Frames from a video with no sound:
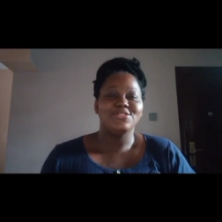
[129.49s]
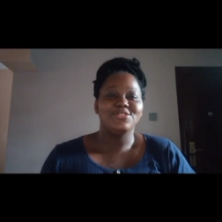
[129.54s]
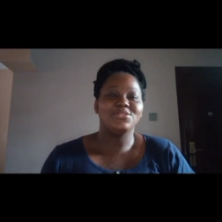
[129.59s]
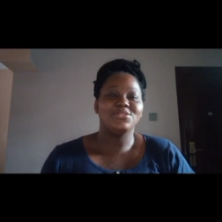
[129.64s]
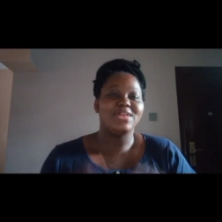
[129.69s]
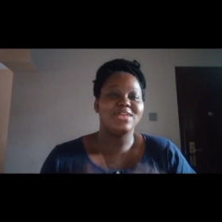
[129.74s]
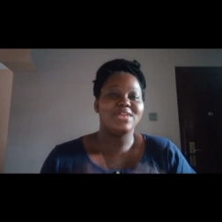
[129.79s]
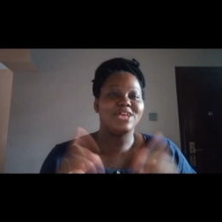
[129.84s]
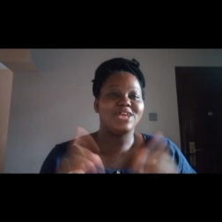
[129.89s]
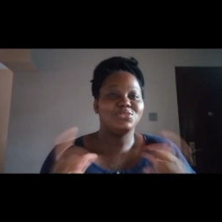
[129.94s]

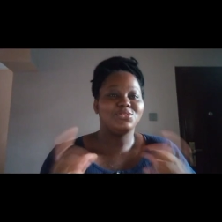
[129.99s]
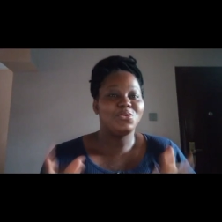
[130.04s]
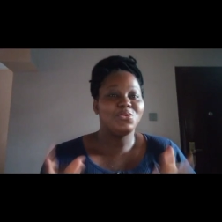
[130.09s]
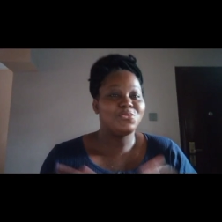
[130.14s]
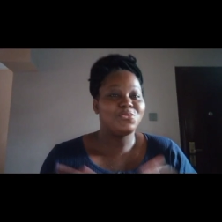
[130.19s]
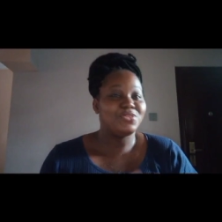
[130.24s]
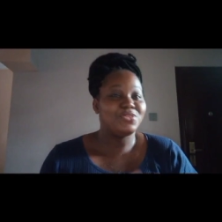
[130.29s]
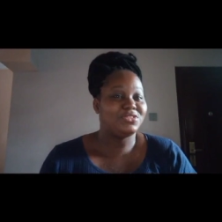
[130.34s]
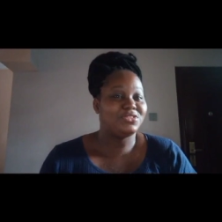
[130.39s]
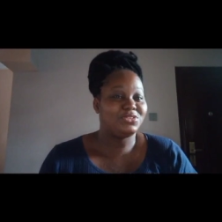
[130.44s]
So that's
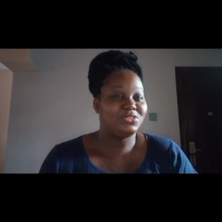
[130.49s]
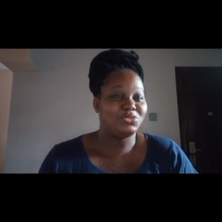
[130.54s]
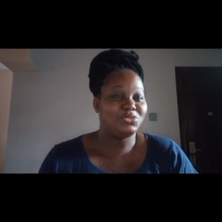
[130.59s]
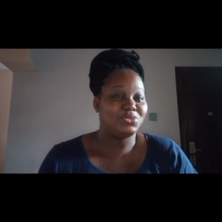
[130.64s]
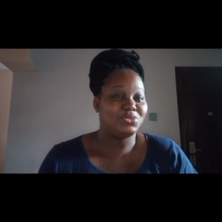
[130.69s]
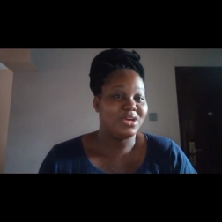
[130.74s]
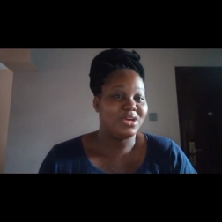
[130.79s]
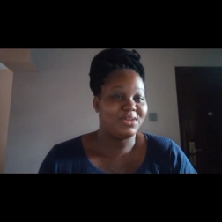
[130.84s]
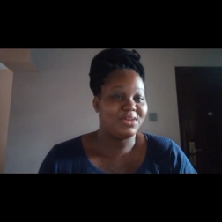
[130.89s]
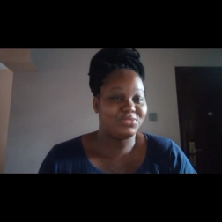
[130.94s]
one reason
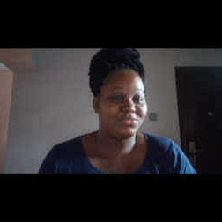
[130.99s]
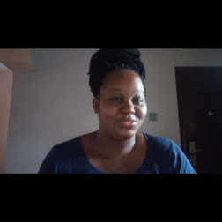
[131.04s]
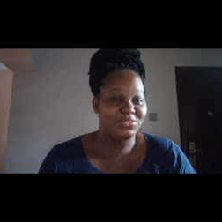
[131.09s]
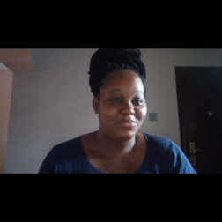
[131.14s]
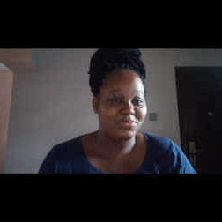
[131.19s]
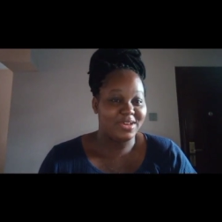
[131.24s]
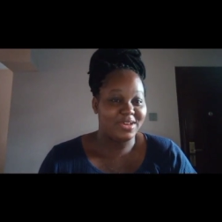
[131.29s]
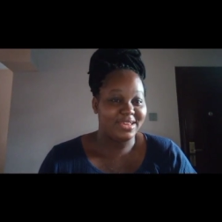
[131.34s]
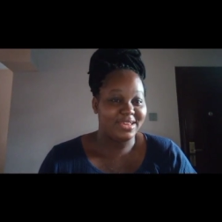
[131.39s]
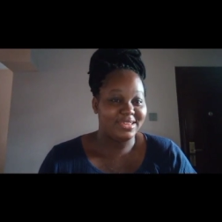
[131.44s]
you have to
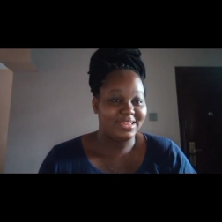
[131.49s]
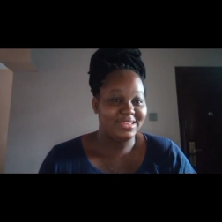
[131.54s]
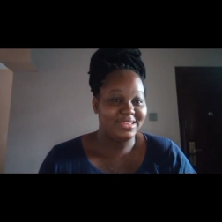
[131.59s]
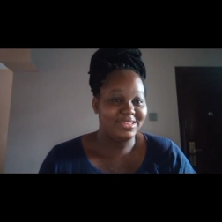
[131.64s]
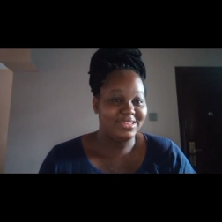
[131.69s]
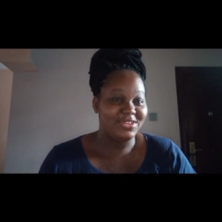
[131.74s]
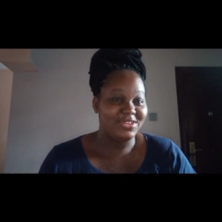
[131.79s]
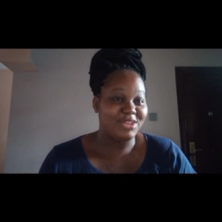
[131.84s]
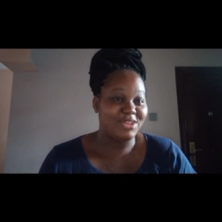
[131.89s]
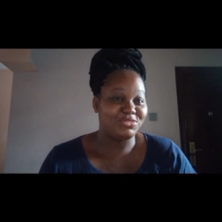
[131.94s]
buy,
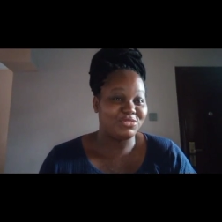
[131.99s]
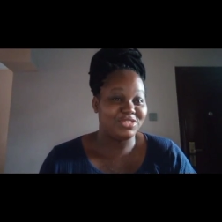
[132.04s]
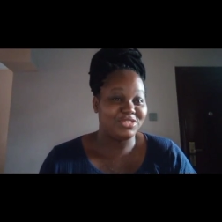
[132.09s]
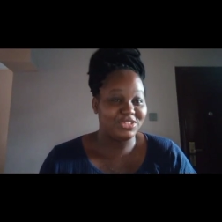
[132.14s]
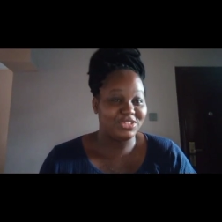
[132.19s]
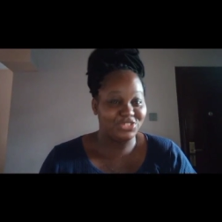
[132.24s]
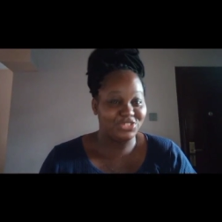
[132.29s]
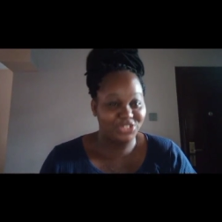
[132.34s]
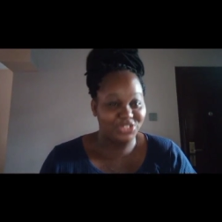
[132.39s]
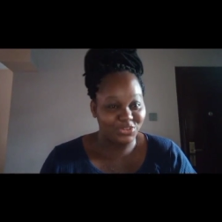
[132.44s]
you have to
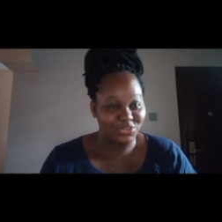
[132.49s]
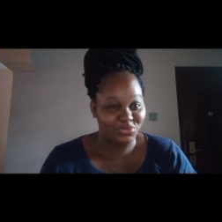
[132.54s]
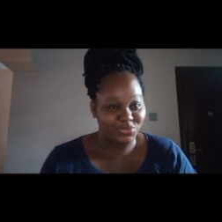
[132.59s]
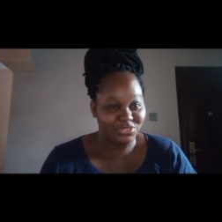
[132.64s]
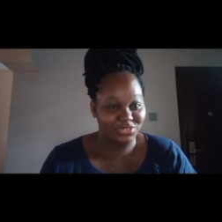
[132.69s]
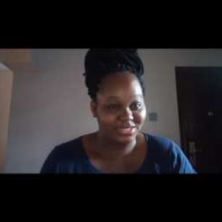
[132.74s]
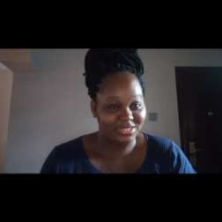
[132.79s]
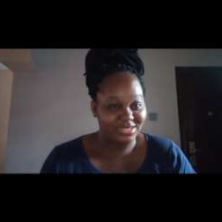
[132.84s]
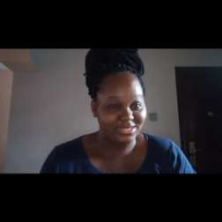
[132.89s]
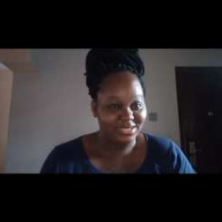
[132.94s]
take a
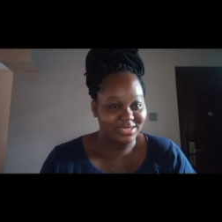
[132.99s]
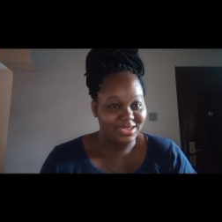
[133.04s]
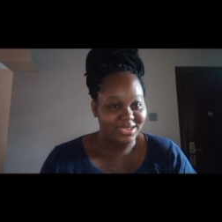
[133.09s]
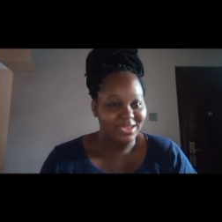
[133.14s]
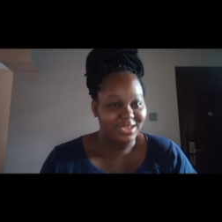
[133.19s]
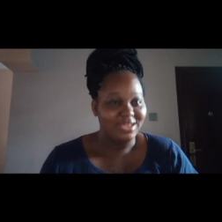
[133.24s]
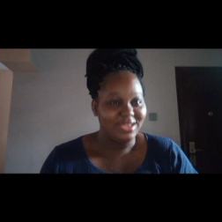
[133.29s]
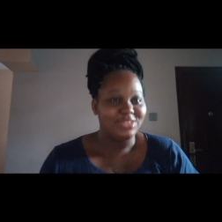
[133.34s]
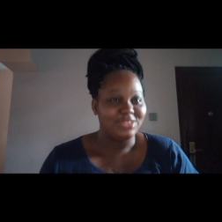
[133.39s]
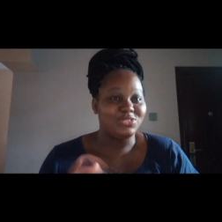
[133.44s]
shift
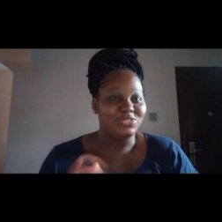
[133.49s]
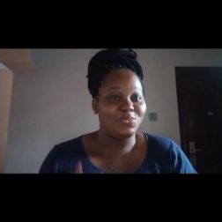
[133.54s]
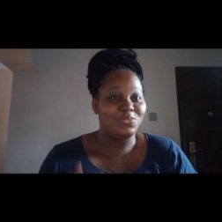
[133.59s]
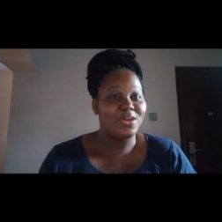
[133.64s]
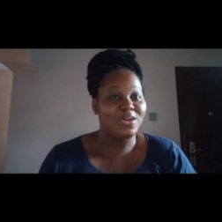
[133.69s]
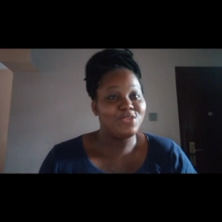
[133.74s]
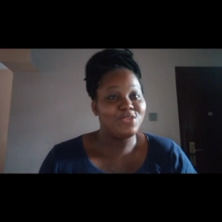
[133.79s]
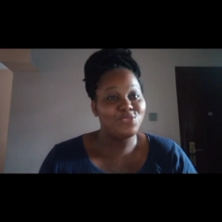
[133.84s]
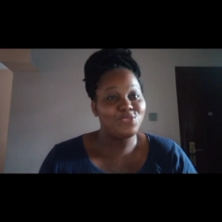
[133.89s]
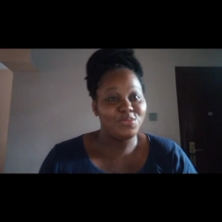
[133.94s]
to
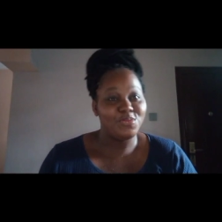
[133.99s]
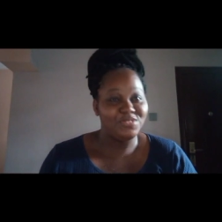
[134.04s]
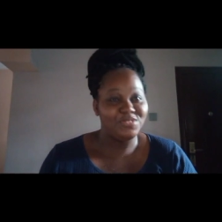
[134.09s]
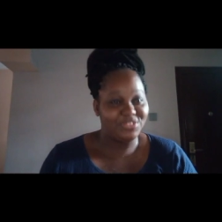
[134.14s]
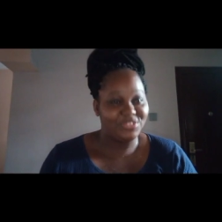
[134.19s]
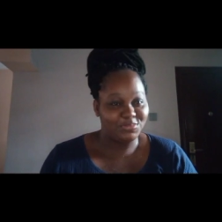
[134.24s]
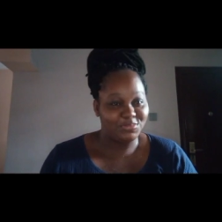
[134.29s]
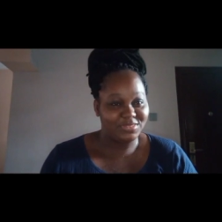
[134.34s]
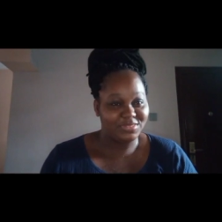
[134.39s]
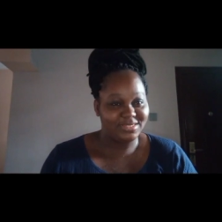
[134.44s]
buying from
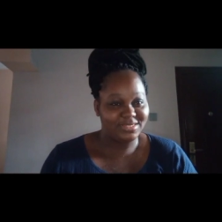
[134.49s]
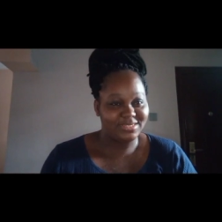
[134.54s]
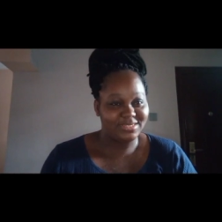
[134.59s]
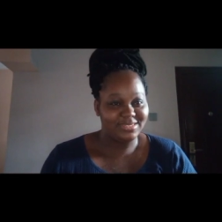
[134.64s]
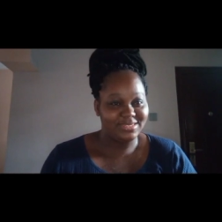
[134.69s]
Egypt,